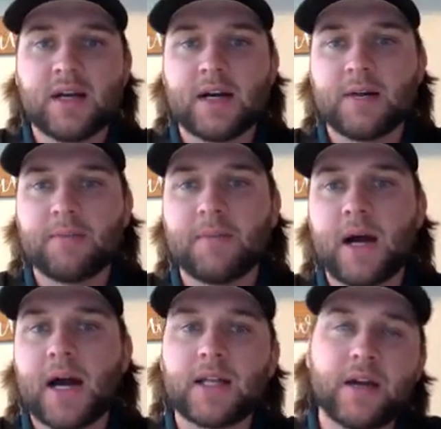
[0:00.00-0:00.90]

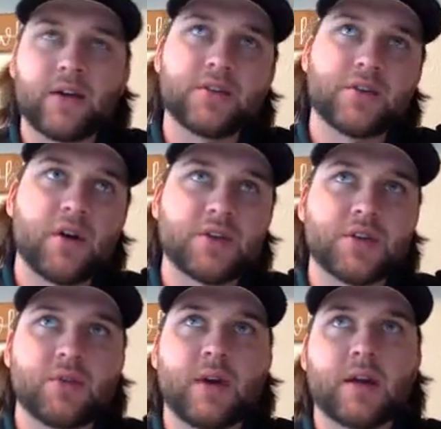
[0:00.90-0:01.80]
Highlighters are
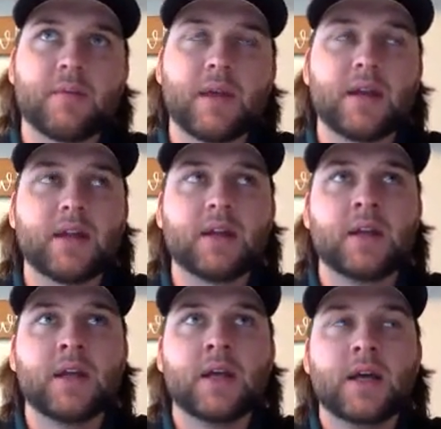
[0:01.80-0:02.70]
also
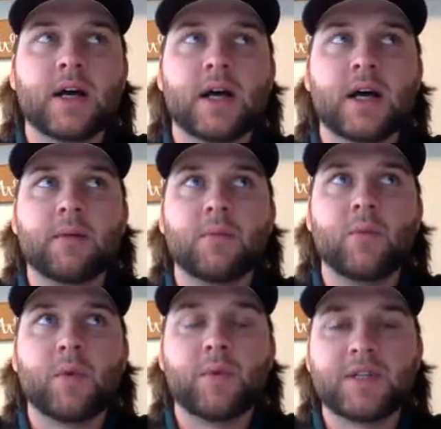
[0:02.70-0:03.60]
recommended.
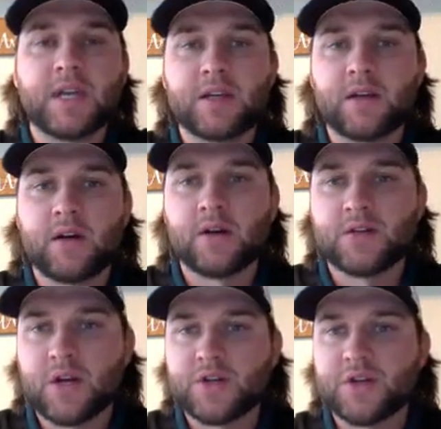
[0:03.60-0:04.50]
When we take our
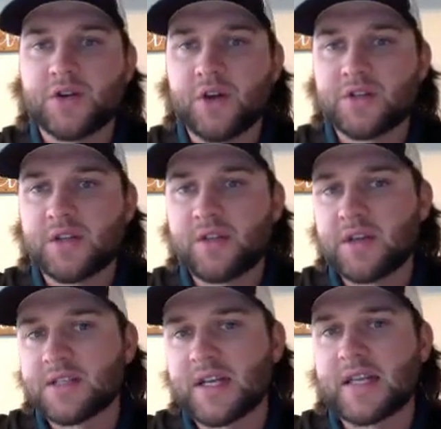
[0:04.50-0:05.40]
structured notes and
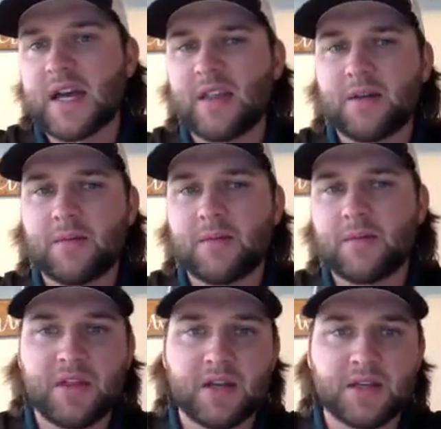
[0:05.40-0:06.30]
things like that, there
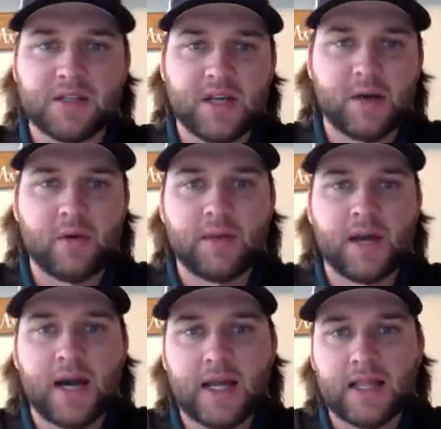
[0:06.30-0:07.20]
might be things I want
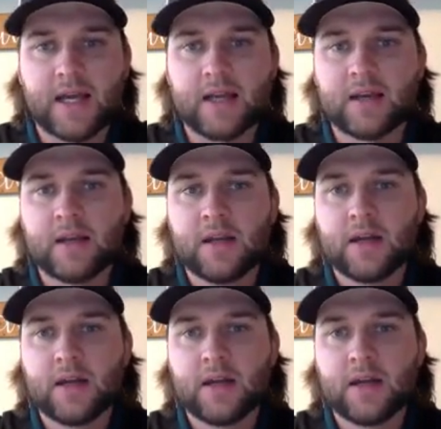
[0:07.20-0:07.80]
them to highlight.